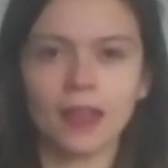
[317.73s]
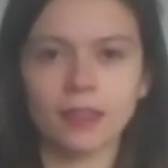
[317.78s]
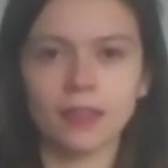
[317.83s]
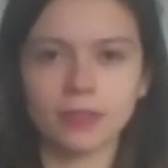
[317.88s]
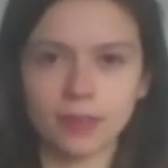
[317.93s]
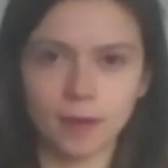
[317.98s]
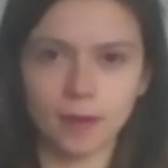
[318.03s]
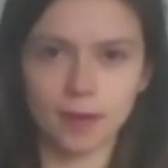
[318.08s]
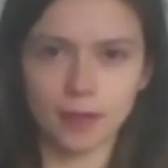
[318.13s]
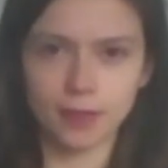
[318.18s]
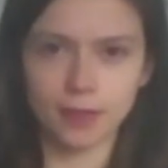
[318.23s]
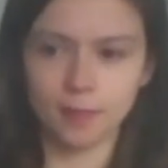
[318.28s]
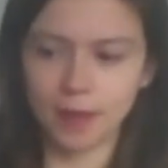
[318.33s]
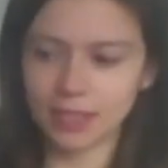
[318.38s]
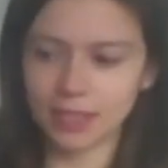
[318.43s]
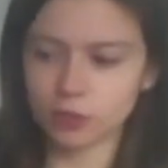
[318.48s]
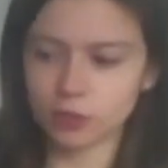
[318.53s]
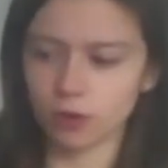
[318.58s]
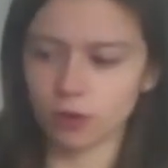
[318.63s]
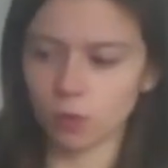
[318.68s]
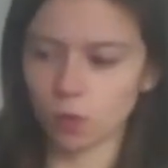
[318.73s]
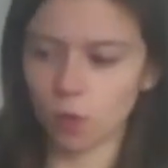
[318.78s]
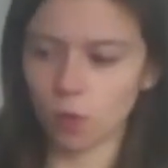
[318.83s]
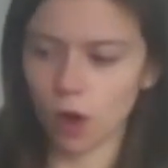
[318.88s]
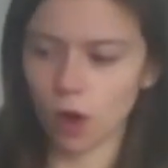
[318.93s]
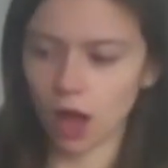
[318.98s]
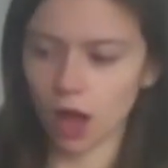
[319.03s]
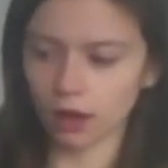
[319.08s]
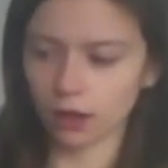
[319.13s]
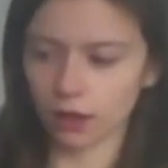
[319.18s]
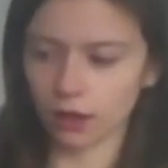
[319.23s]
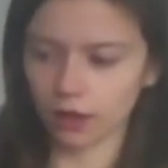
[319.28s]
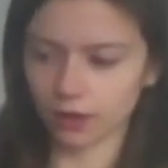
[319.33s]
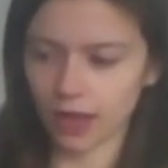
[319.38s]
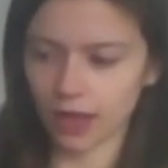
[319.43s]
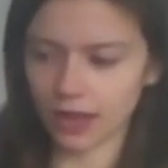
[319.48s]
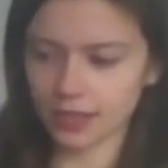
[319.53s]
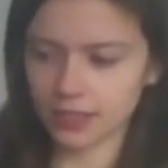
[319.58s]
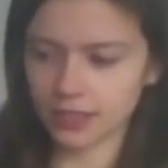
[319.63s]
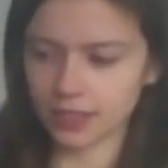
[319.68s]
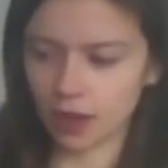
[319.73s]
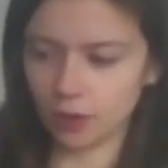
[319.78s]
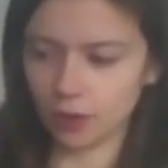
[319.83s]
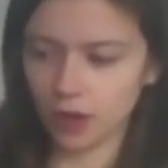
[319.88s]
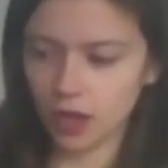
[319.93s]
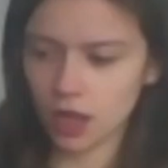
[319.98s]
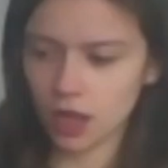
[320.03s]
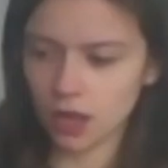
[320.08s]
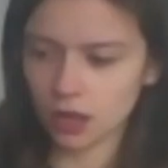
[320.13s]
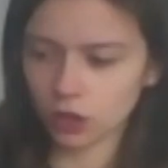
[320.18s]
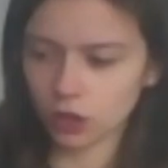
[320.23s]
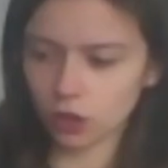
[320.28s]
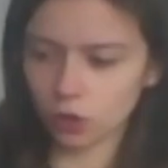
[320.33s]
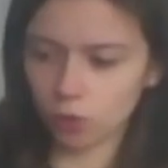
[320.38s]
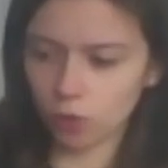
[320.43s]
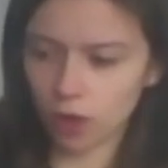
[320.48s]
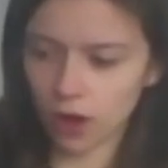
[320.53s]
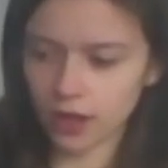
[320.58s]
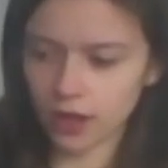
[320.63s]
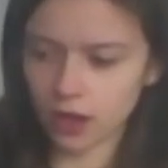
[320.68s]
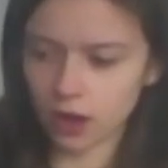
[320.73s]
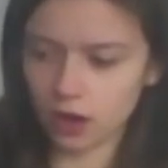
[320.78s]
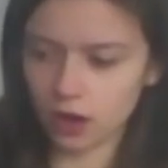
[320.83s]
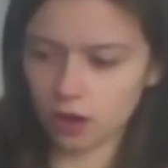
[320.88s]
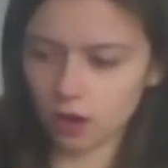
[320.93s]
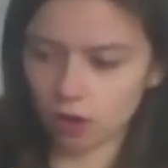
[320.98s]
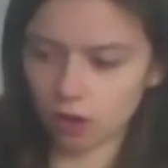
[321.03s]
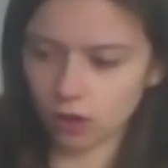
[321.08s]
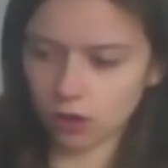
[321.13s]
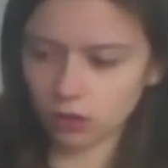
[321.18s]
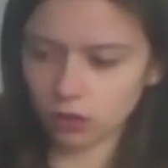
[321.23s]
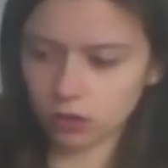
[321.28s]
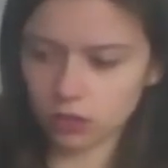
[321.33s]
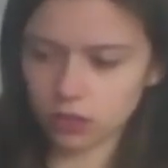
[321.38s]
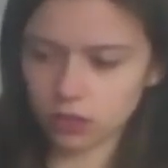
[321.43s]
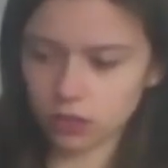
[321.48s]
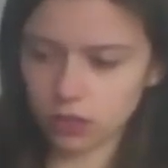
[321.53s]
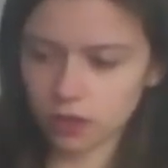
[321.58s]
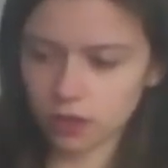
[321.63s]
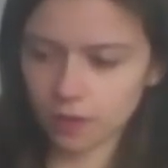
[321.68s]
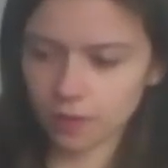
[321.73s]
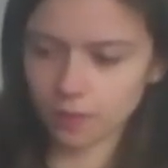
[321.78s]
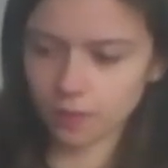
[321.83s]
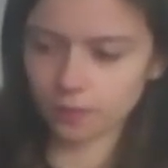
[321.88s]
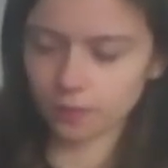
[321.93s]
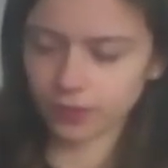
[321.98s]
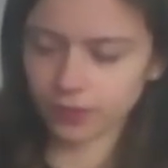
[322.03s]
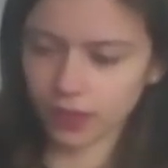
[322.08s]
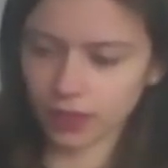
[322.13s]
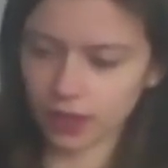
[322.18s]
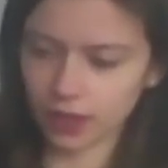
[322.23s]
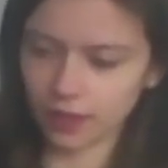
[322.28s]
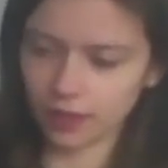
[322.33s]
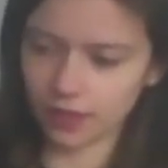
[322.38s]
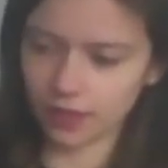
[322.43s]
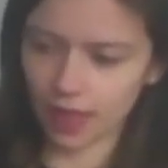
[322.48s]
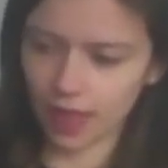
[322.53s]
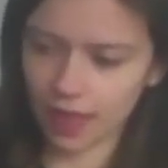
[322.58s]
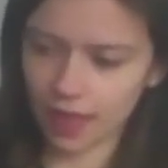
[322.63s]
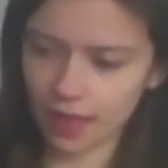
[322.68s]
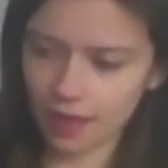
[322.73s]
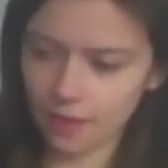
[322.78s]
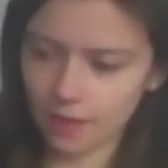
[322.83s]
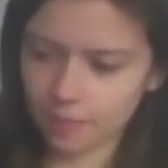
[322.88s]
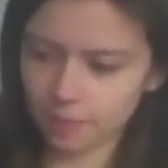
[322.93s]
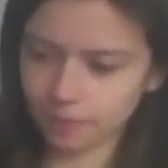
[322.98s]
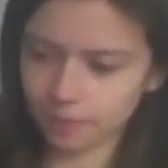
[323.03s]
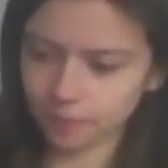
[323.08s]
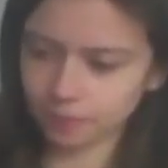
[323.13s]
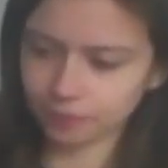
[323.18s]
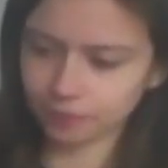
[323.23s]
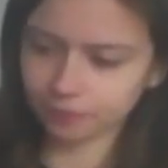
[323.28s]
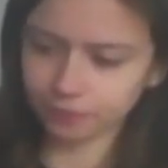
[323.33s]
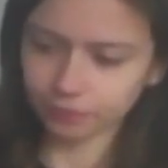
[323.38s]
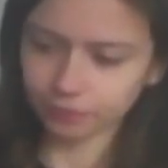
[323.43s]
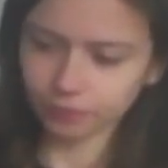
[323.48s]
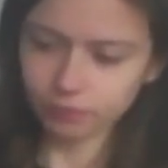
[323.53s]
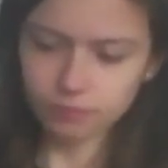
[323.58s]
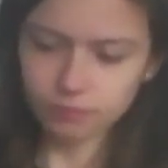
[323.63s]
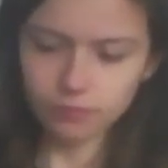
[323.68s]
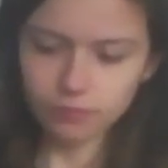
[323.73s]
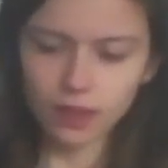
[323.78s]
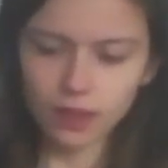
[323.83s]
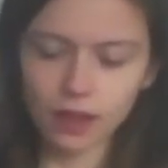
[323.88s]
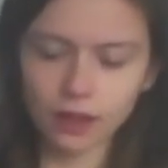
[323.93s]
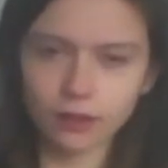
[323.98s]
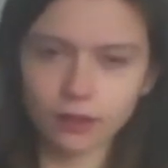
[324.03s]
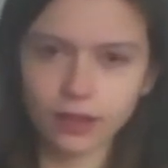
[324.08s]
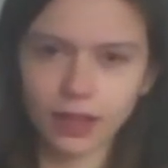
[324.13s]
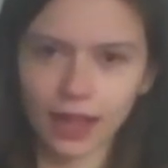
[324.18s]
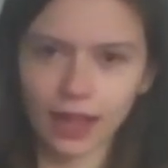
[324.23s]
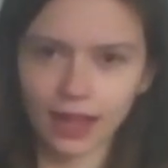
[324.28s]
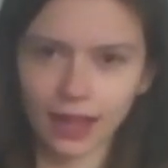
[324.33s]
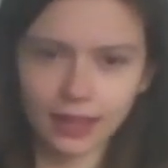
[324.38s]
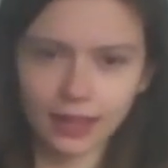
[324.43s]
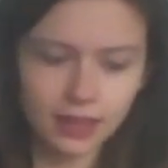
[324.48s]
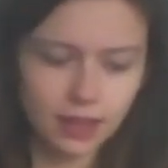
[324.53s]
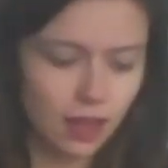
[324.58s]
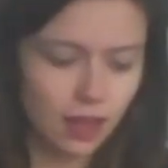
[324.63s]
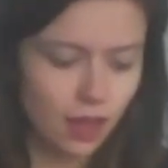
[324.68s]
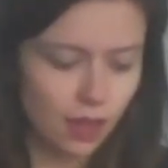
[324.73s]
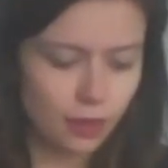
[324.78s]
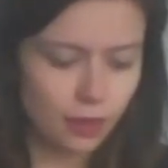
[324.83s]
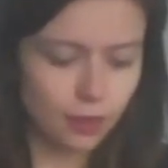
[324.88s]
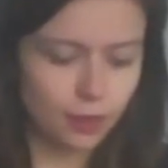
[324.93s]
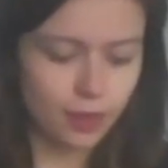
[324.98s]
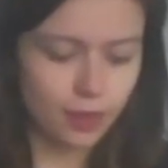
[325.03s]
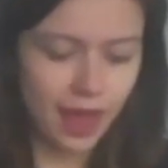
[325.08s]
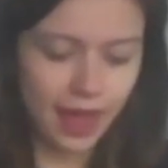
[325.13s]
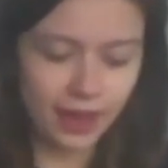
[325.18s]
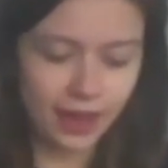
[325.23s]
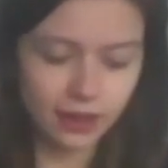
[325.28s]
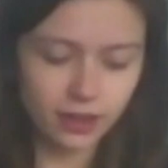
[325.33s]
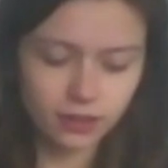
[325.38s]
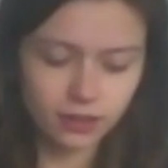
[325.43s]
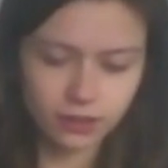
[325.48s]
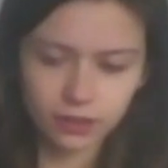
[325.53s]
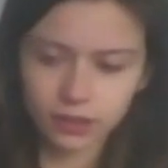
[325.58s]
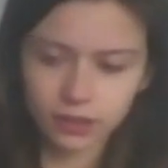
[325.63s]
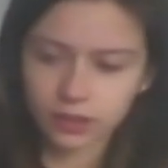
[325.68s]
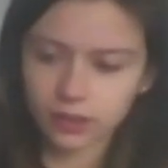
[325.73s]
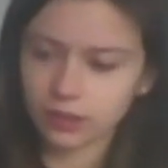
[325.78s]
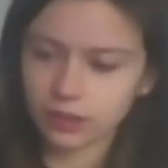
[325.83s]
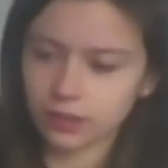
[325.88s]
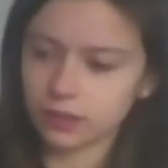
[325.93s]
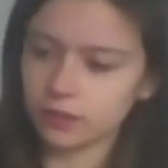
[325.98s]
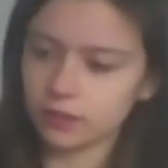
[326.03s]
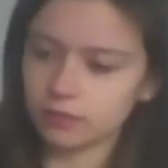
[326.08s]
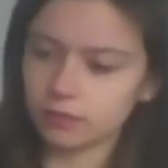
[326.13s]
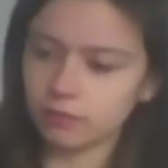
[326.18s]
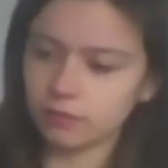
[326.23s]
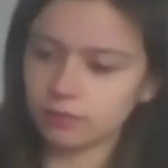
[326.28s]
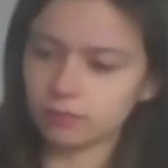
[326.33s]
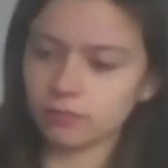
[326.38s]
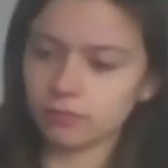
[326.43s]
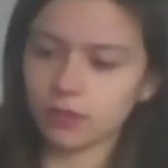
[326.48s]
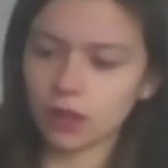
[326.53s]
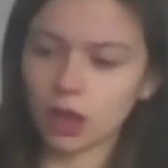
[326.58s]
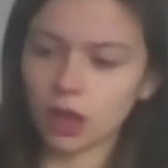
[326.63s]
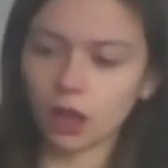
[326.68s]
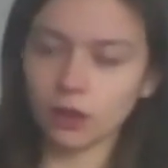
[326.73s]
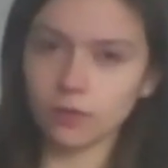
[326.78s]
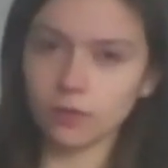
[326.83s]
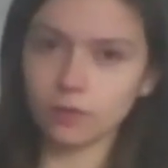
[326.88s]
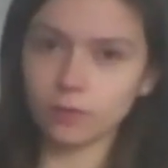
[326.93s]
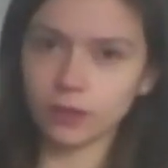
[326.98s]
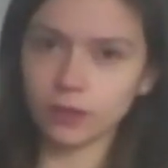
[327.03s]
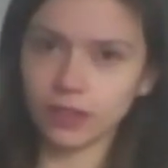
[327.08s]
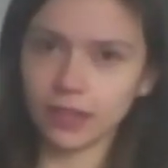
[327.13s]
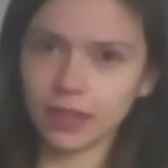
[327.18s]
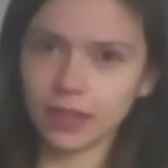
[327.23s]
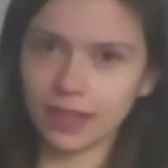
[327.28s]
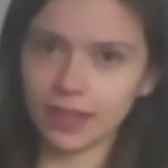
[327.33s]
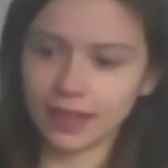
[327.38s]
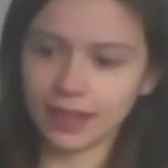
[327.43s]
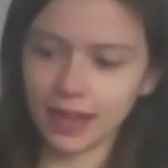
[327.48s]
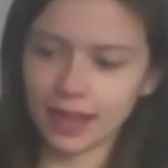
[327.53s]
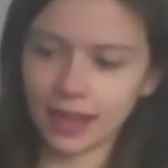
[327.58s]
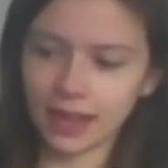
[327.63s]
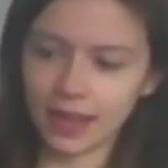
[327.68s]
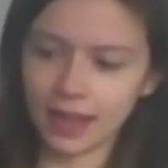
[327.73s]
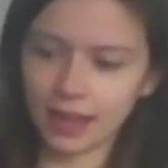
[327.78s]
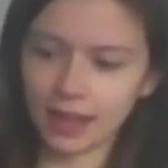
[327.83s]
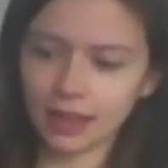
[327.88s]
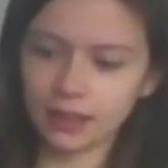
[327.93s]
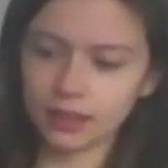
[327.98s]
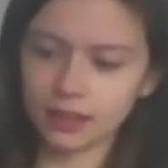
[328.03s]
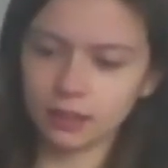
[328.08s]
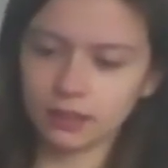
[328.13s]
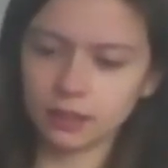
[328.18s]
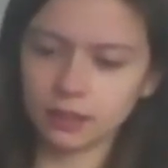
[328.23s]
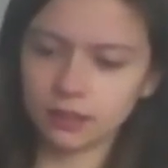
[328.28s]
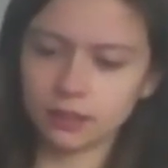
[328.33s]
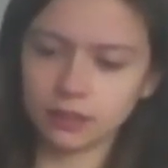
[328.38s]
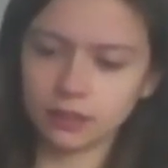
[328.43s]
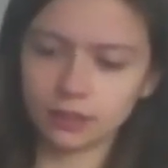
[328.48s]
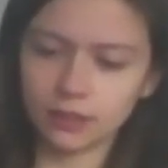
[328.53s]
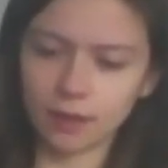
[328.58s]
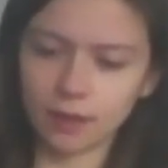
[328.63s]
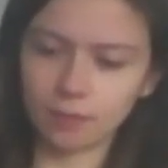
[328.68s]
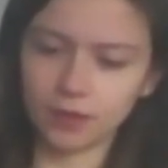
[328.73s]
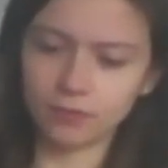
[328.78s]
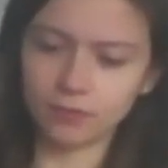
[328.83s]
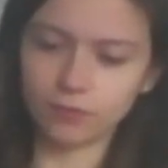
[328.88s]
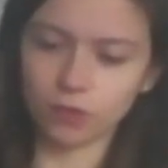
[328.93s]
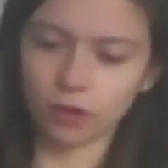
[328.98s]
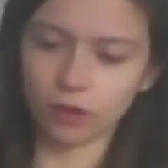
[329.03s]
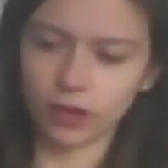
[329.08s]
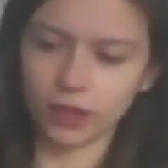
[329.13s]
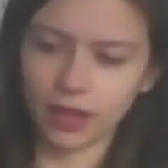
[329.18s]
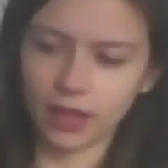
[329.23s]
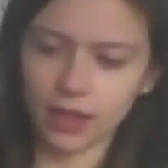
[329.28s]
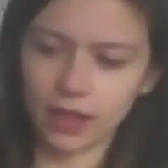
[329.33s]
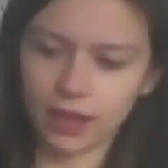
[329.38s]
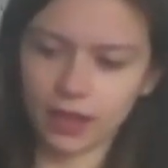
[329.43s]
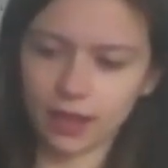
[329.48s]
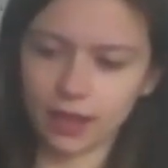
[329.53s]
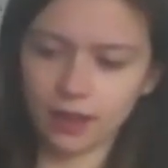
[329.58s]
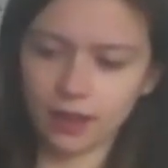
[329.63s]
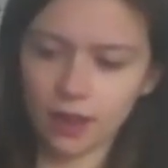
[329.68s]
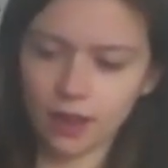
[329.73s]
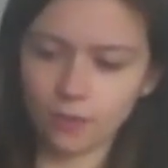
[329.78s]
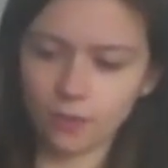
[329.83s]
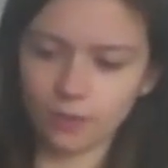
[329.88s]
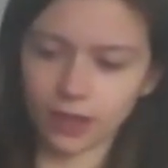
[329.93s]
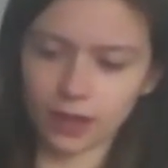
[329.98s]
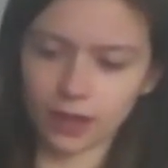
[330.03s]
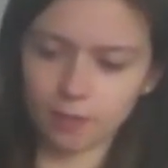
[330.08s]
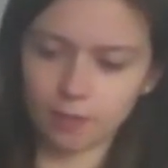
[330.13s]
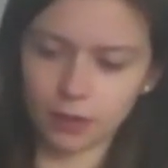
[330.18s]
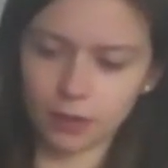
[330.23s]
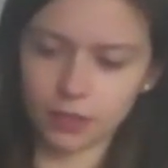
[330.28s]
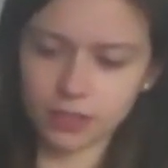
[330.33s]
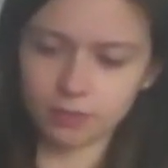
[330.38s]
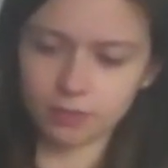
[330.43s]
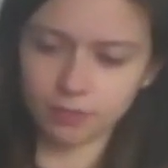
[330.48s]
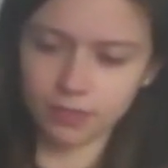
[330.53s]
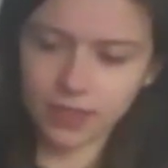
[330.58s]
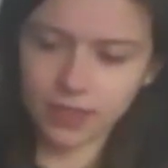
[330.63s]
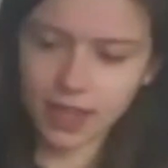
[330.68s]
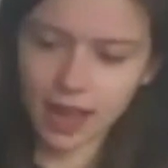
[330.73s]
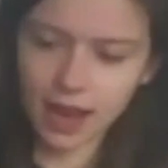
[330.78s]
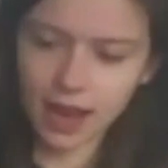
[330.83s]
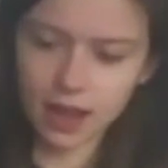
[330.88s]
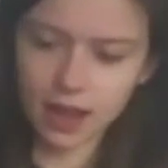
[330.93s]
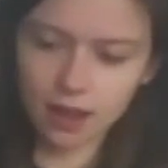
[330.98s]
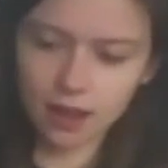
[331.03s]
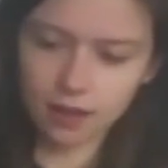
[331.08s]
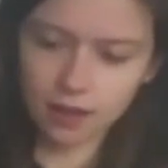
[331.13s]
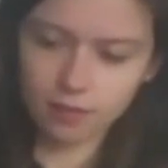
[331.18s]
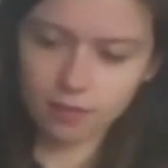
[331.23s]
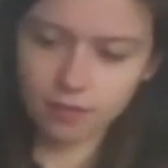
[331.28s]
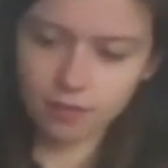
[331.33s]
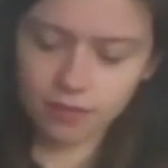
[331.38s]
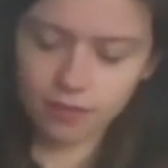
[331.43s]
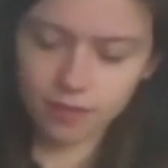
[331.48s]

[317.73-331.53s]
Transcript: the better it will work, okay? So quite a lot in there, okay? Then hopefully in here, then we've got in here, we're going to put some yellow,